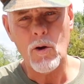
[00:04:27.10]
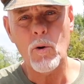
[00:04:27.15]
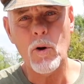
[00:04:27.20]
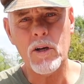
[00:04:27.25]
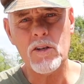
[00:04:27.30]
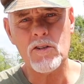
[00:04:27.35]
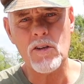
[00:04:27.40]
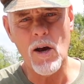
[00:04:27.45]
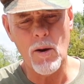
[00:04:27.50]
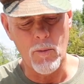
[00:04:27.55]
quick
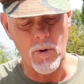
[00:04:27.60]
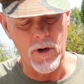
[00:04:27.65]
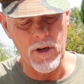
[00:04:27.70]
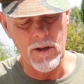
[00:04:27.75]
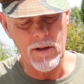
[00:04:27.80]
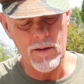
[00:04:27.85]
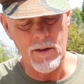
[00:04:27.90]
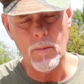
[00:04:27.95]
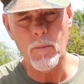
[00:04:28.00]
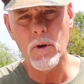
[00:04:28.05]
summary,
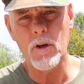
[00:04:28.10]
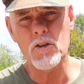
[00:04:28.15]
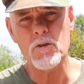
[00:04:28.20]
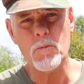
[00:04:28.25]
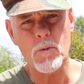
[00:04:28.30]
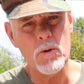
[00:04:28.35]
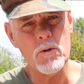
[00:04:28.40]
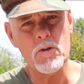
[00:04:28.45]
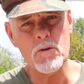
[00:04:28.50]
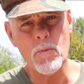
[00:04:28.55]
the Bill's
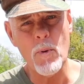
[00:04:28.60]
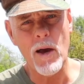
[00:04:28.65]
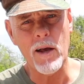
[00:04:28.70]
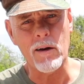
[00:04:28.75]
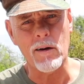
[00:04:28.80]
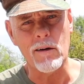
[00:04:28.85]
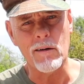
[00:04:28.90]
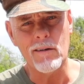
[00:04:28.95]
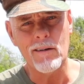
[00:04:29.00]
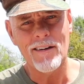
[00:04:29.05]
Brew is
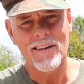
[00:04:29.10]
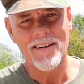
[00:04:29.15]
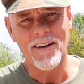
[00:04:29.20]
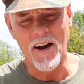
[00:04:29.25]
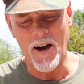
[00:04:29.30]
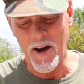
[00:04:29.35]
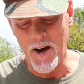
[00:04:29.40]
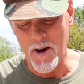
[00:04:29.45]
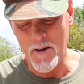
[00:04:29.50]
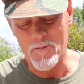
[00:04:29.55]
better.
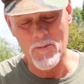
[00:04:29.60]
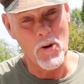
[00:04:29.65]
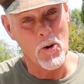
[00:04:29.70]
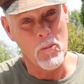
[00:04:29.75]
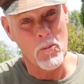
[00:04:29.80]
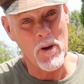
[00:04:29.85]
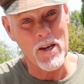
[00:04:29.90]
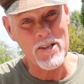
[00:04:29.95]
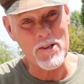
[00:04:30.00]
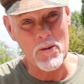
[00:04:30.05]
No
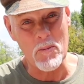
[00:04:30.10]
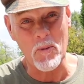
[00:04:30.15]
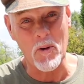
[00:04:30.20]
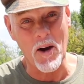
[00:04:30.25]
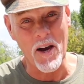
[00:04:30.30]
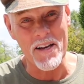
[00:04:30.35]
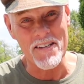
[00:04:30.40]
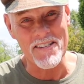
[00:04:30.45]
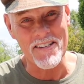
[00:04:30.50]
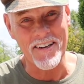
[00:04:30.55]
big
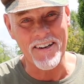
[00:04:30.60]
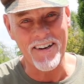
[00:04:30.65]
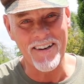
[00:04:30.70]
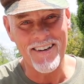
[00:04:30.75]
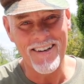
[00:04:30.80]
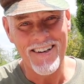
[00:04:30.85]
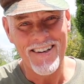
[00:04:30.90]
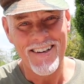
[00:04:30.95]
surprise there.